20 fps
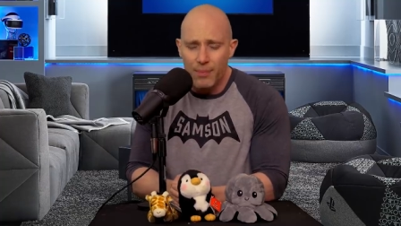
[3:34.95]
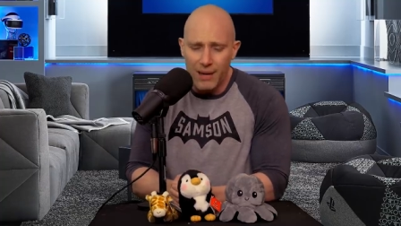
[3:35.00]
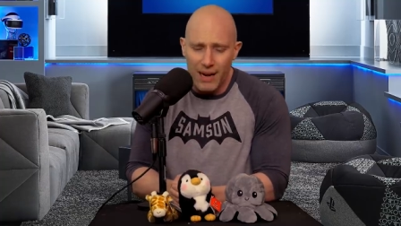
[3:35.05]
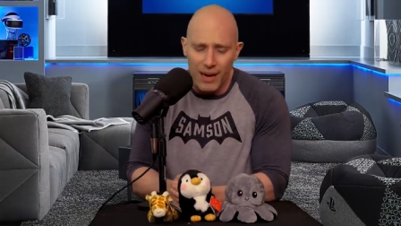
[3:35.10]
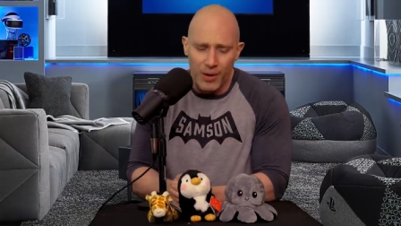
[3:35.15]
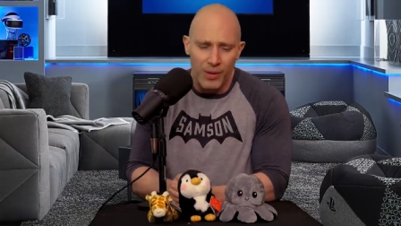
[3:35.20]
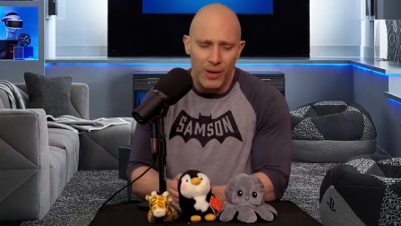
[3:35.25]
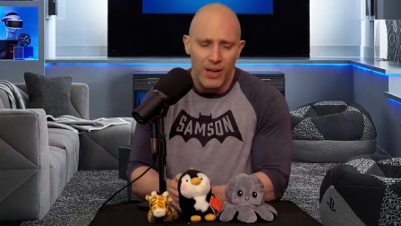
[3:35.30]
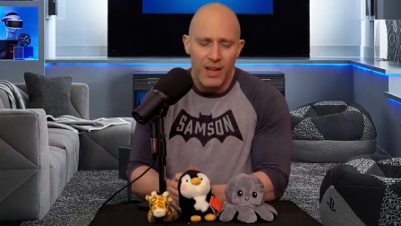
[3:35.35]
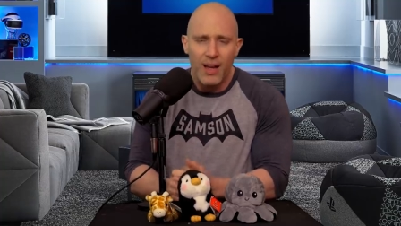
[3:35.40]

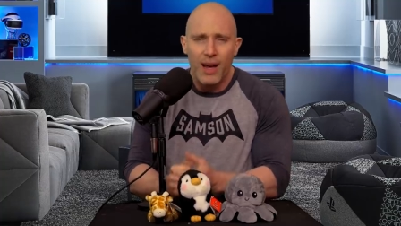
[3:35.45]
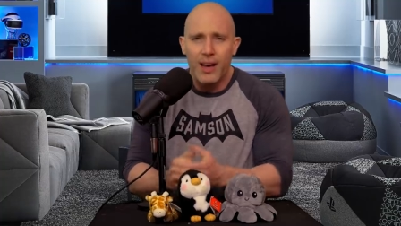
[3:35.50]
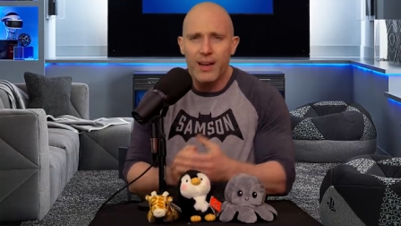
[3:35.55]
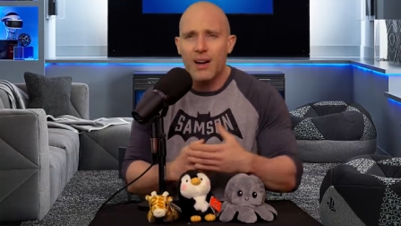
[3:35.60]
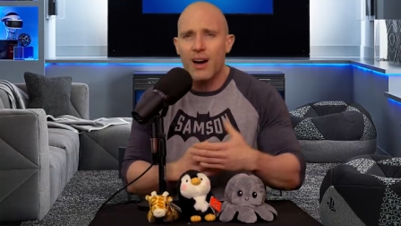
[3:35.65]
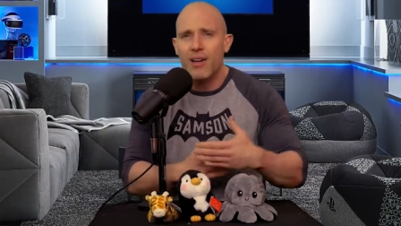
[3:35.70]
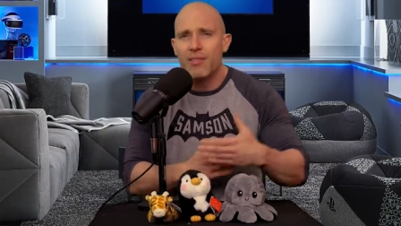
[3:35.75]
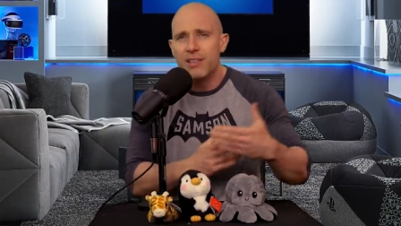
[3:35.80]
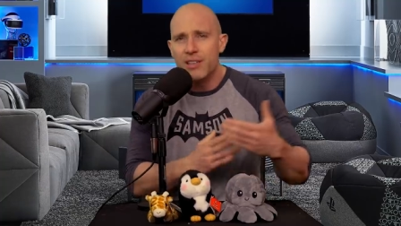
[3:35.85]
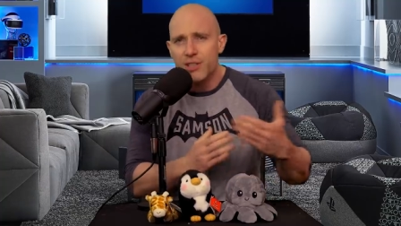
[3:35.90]
Now, I
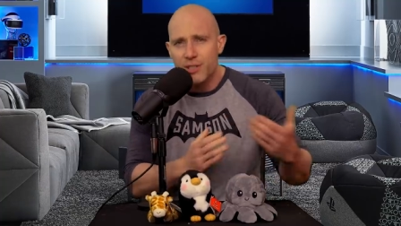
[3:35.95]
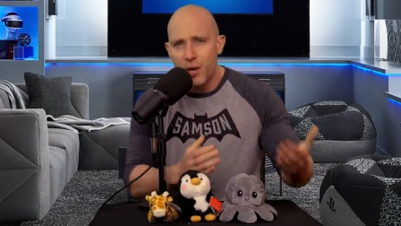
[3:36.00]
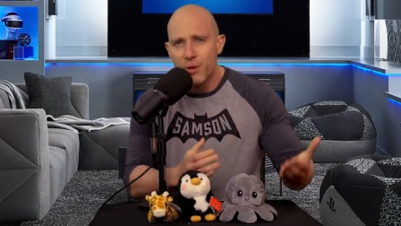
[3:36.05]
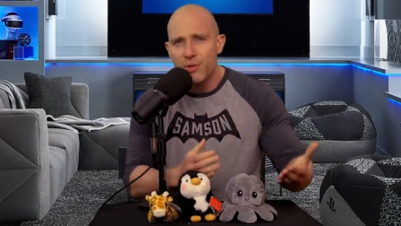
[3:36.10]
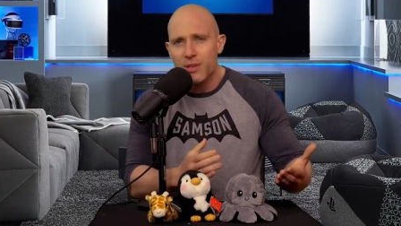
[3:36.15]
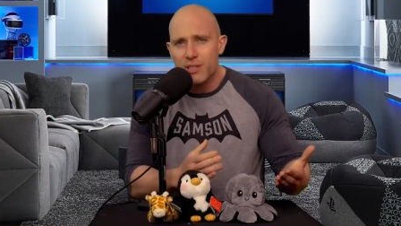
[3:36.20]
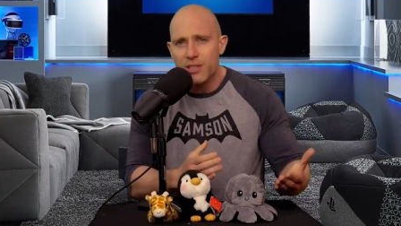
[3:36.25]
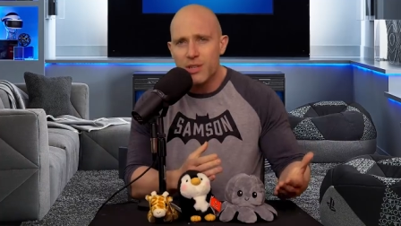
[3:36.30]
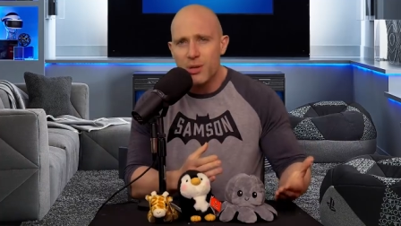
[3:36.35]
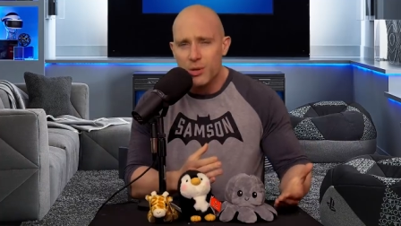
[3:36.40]
can't really show
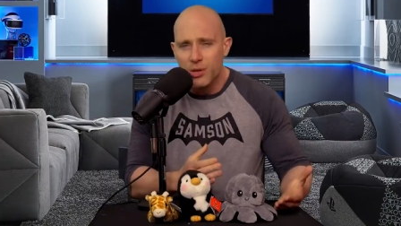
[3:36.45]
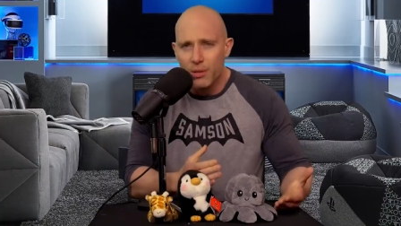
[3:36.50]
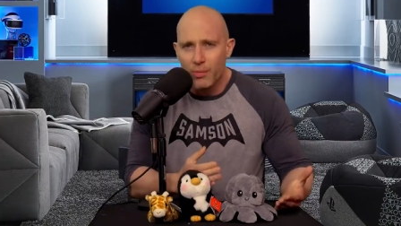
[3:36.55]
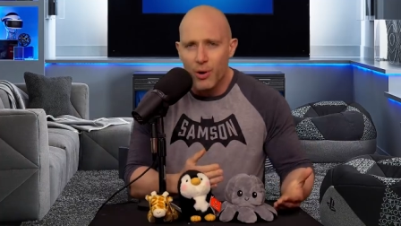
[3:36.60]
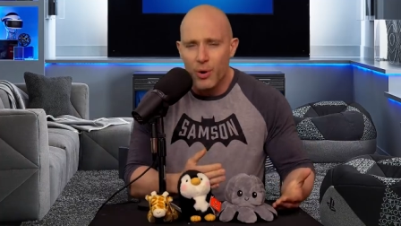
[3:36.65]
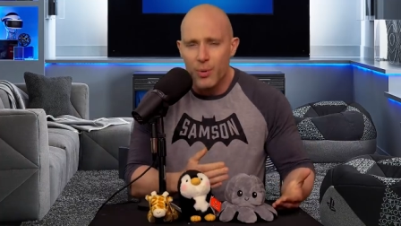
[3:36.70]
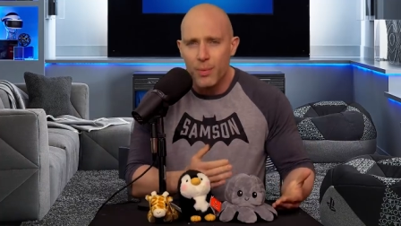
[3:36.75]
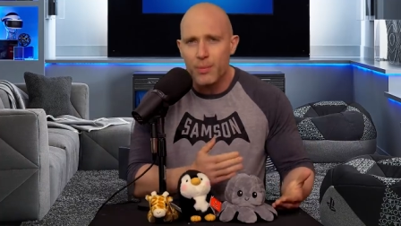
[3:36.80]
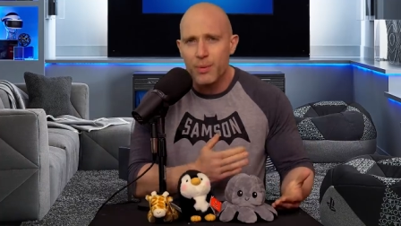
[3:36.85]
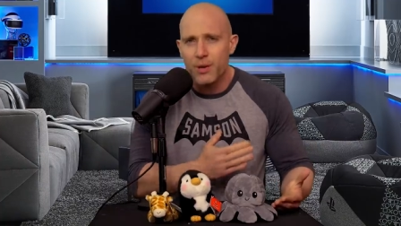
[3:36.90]
this to you at the
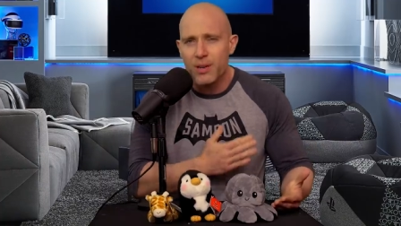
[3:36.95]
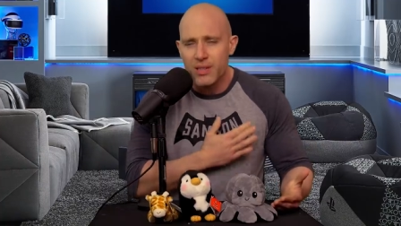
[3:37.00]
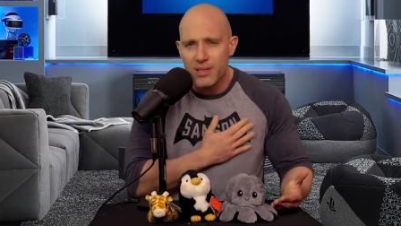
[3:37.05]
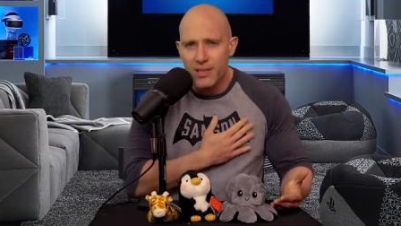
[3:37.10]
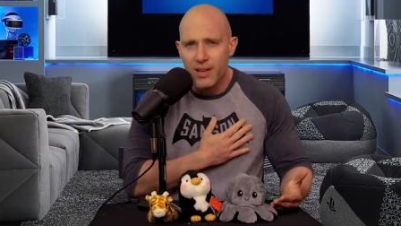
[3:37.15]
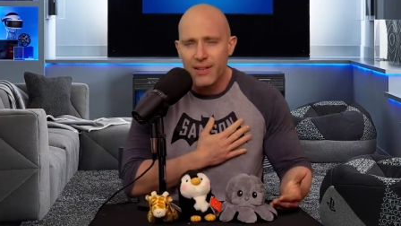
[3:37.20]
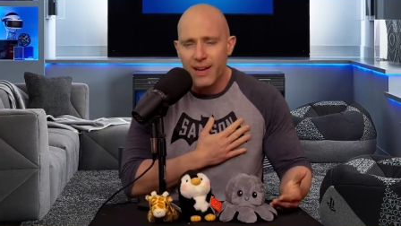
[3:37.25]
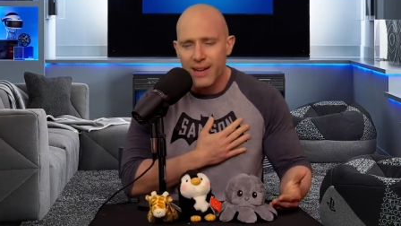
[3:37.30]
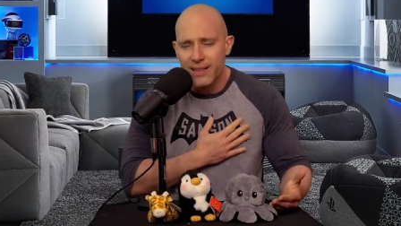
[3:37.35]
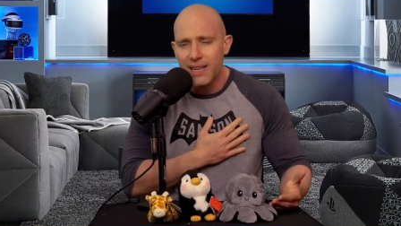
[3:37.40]
moment because
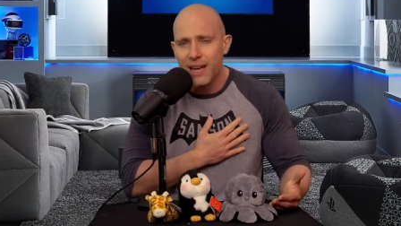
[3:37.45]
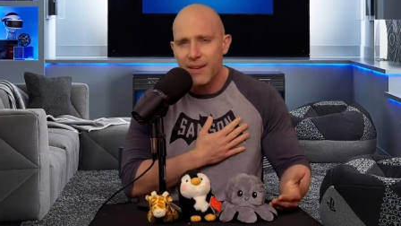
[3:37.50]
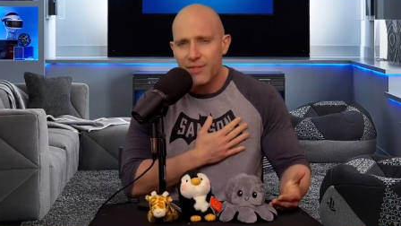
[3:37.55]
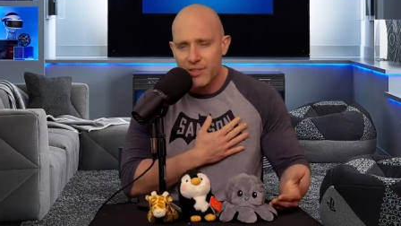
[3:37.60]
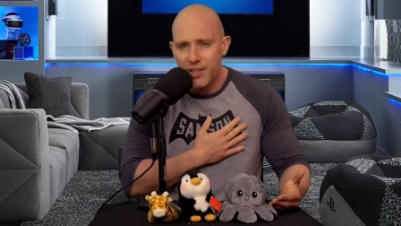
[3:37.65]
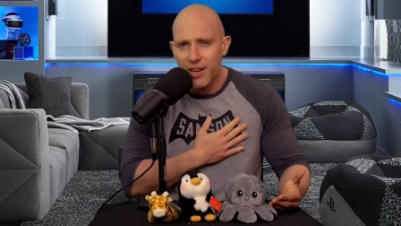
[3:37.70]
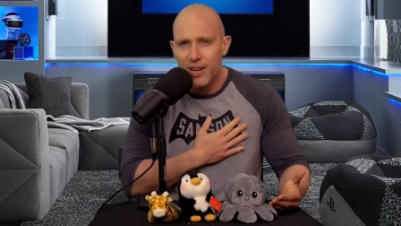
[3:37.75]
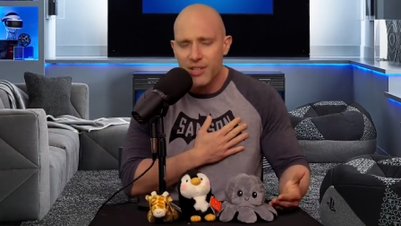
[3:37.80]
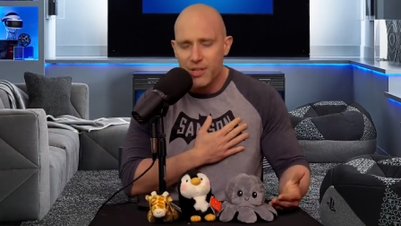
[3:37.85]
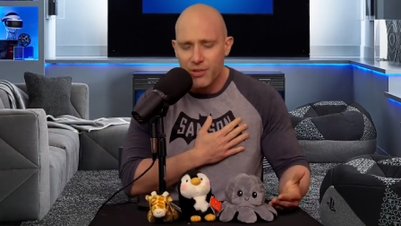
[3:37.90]
I had to have
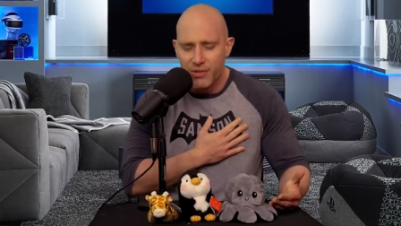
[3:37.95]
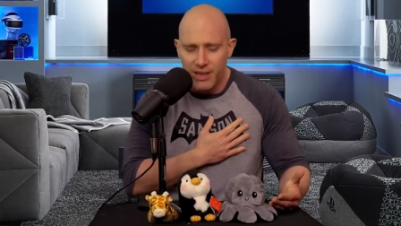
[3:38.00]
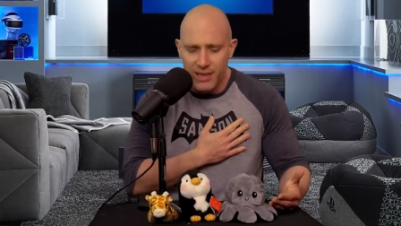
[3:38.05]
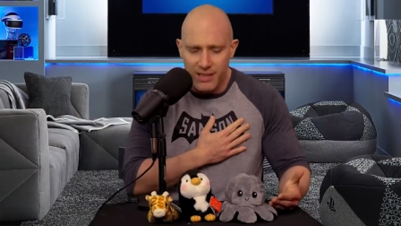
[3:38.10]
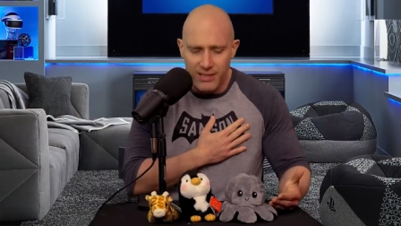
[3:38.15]
surgery,